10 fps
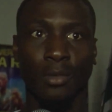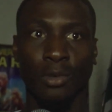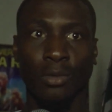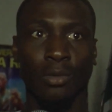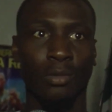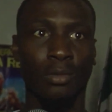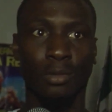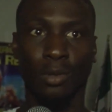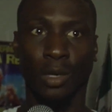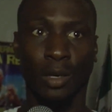who
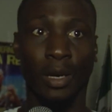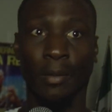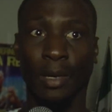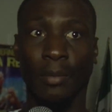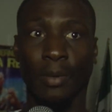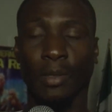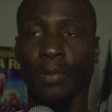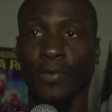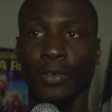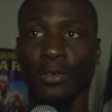are coming up in the
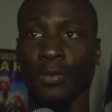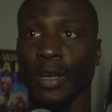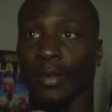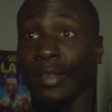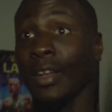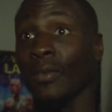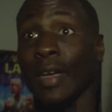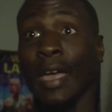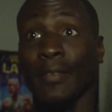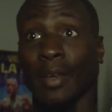professional rankings, and they don't
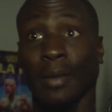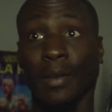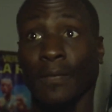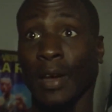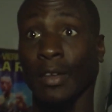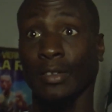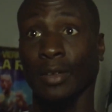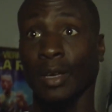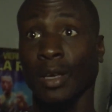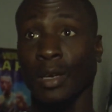have that many fights,
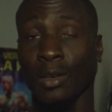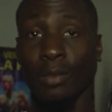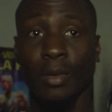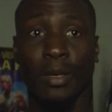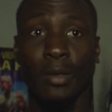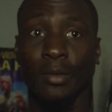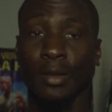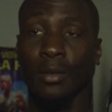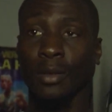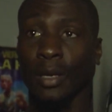you know, because,
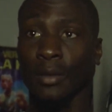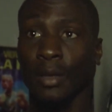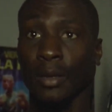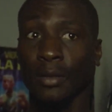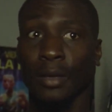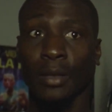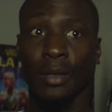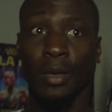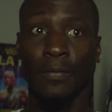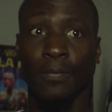you know,
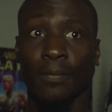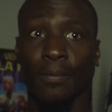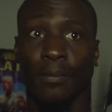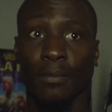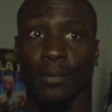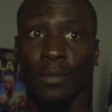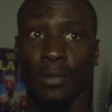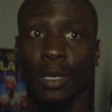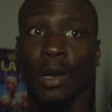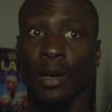they've
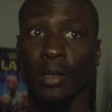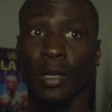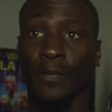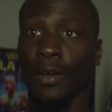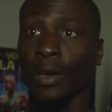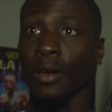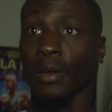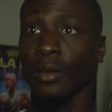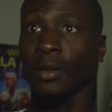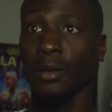gone and they've
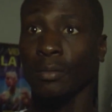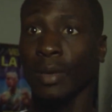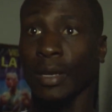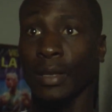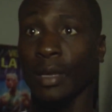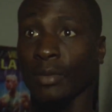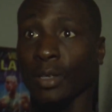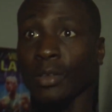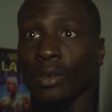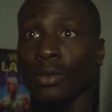conquered, you know, bigger names
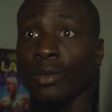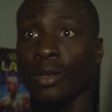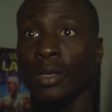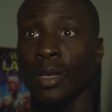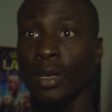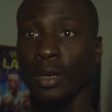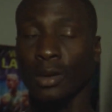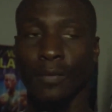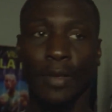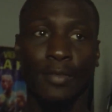early on, you
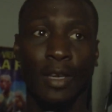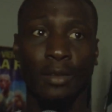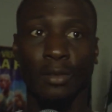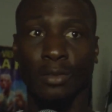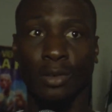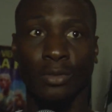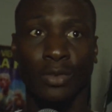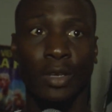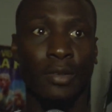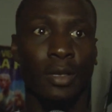know, and they've taken those
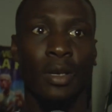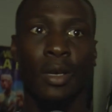risks.